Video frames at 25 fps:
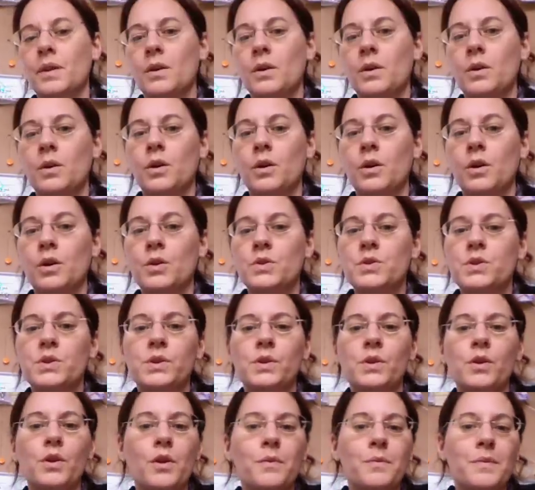or to
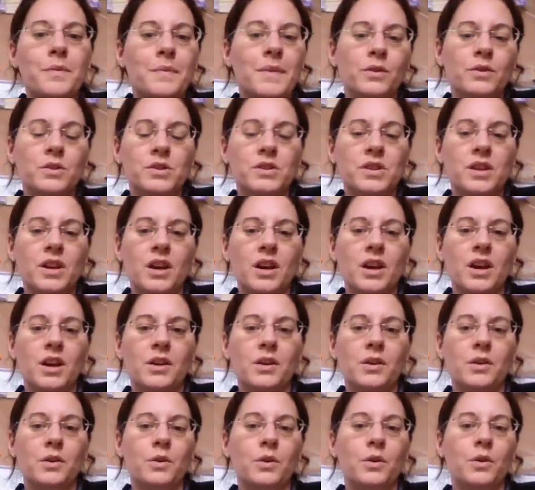whom
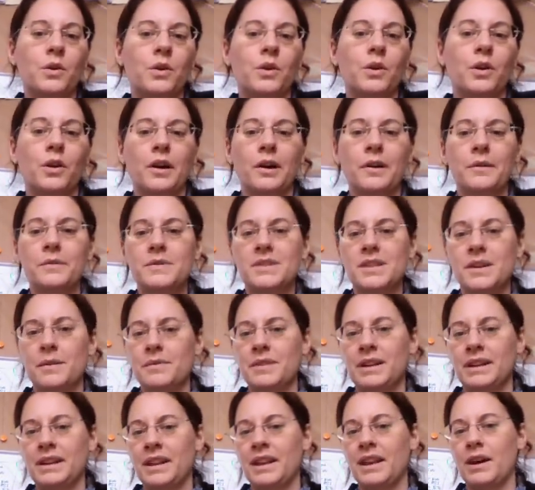concern, or
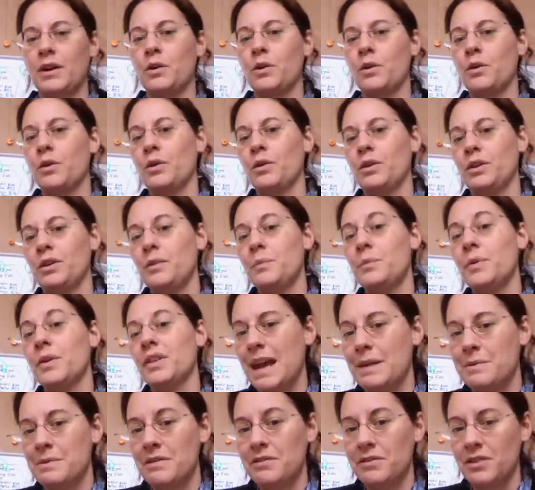something like that, or you put
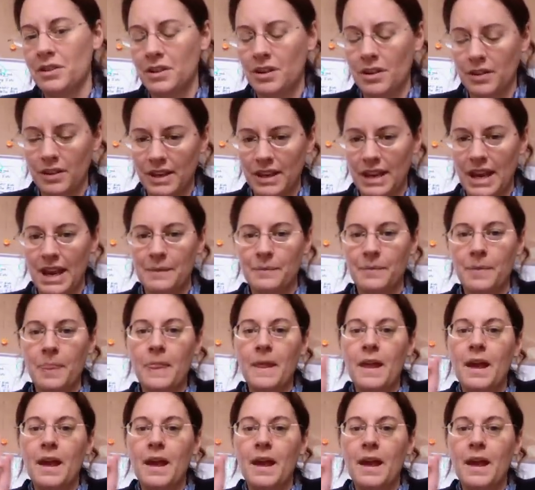the name if you know the name.